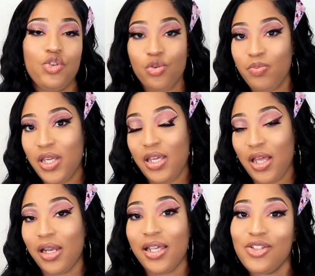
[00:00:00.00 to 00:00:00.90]
which would
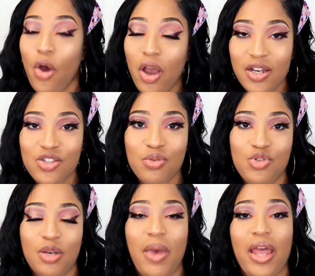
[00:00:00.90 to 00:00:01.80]
be linked down in the
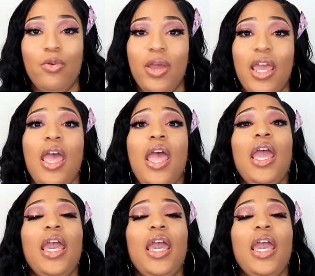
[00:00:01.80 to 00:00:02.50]
description by the way,